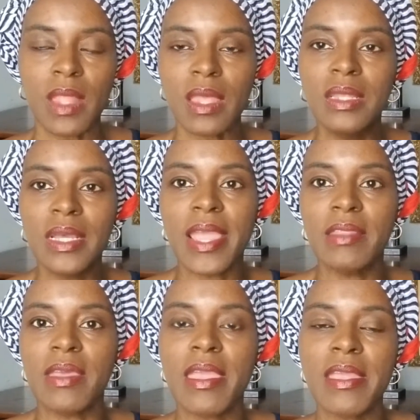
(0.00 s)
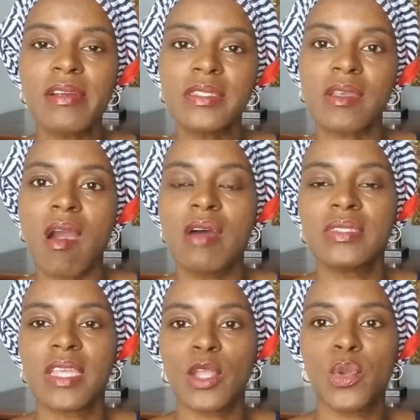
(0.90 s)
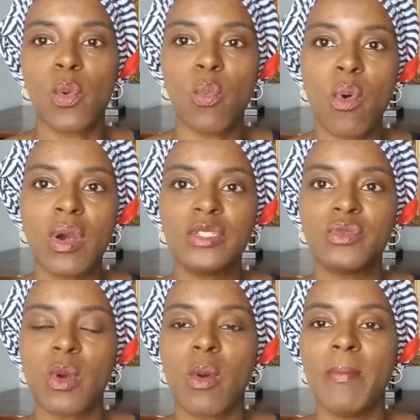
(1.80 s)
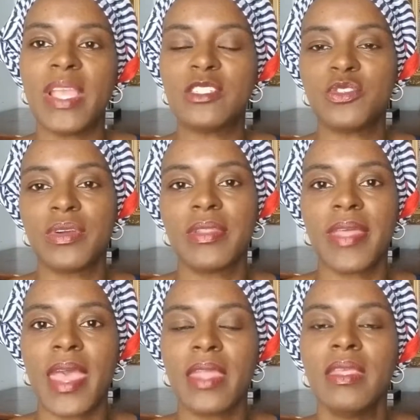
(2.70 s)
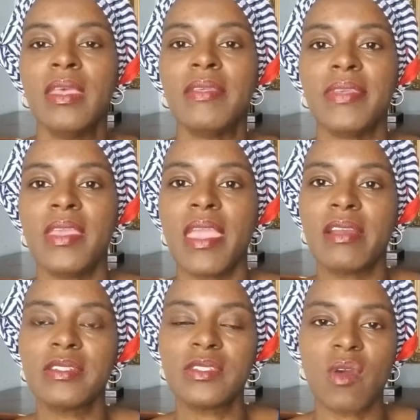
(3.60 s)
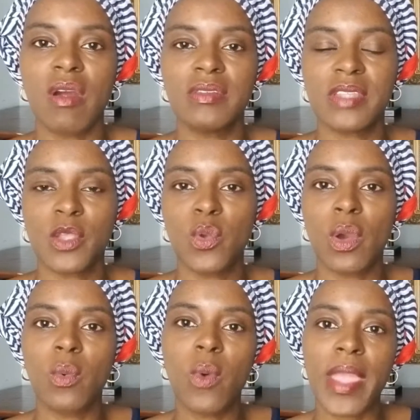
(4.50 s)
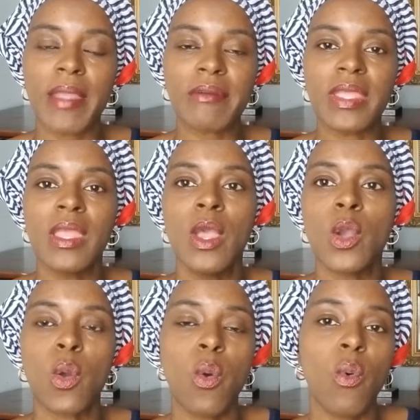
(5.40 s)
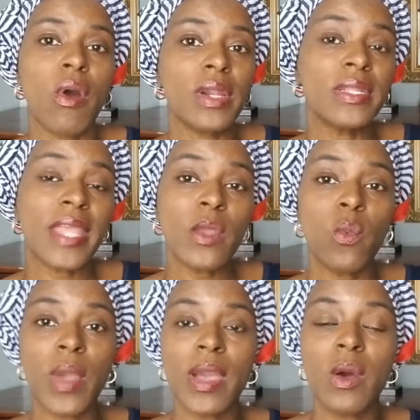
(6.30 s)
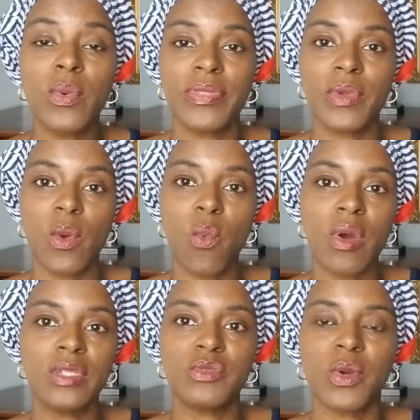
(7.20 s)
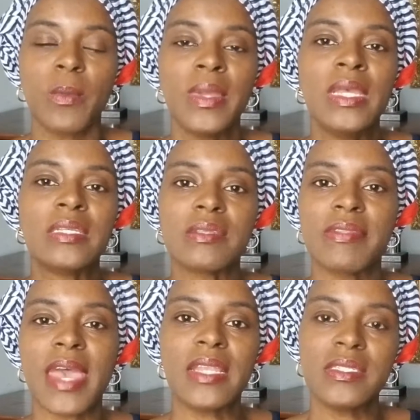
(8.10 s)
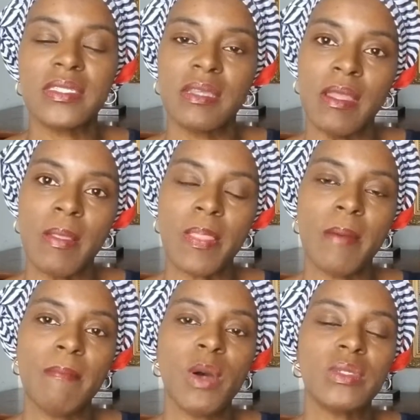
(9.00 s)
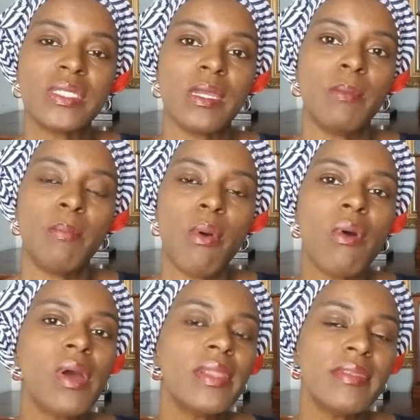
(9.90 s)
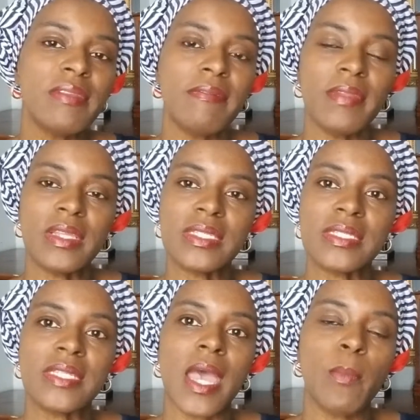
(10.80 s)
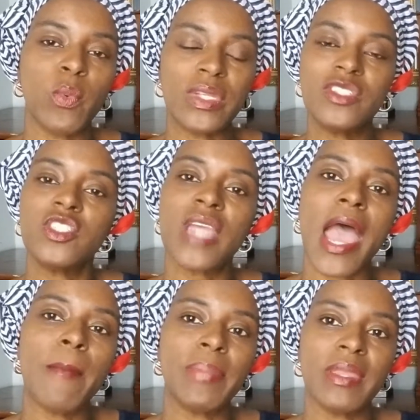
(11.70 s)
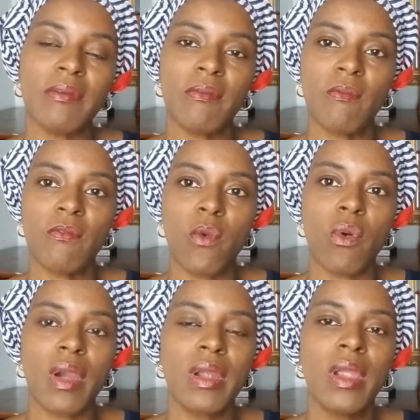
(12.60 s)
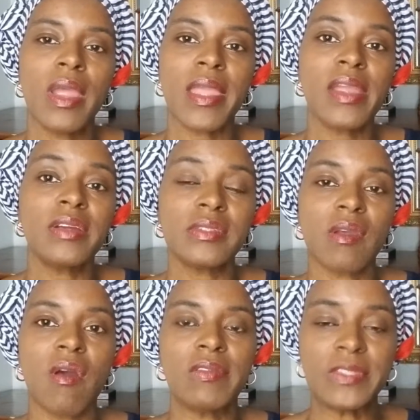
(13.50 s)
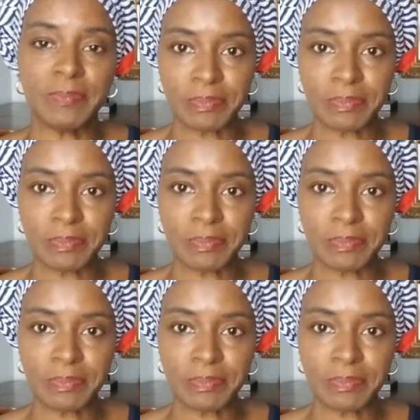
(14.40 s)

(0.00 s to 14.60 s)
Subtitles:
look at the hair scarves, look at your wardrobe, make sure that the hair scarves that you're wearing coordinate well with your wardrobe. So that is the most important step when shopping for hair scarves.